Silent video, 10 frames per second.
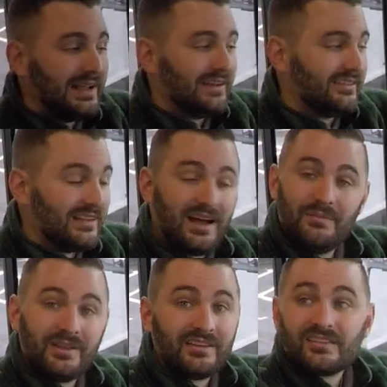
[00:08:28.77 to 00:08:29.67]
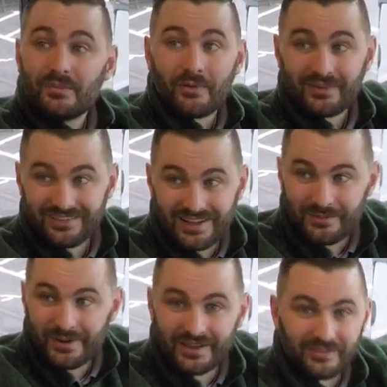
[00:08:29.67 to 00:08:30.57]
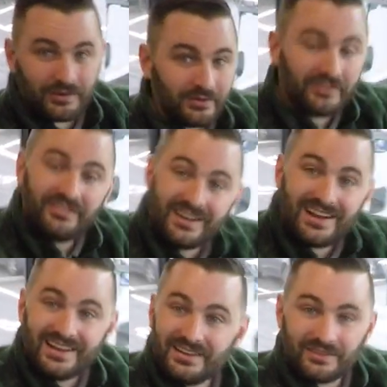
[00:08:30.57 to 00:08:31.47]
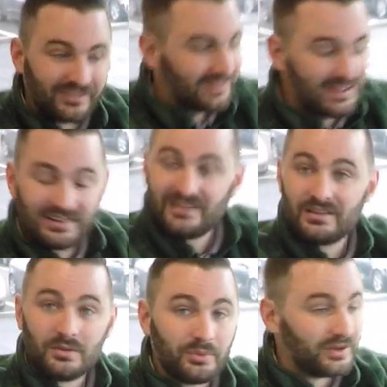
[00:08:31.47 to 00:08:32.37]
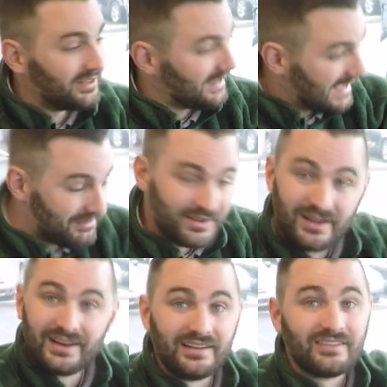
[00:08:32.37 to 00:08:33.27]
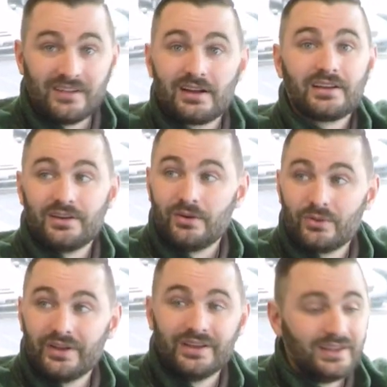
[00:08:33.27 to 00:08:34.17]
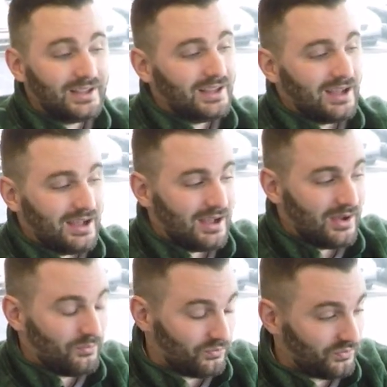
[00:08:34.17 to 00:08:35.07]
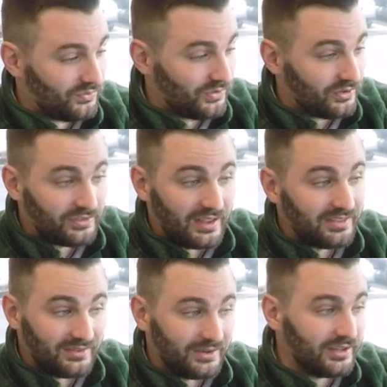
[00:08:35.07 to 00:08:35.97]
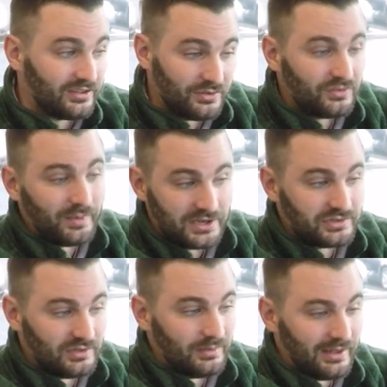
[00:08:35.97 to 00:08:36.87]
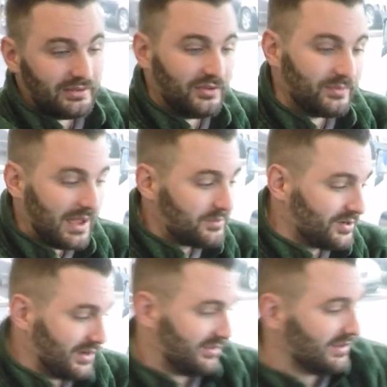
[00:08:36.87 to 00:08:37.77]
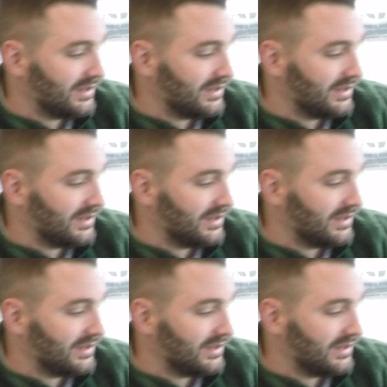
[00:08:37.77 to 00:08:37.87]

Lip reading: It is not meant to support a lot of weight, so don't sit on it, don't stand on it, don't put anything heavy on it. It's not going to hold it. There's nothing really too special about those map trays.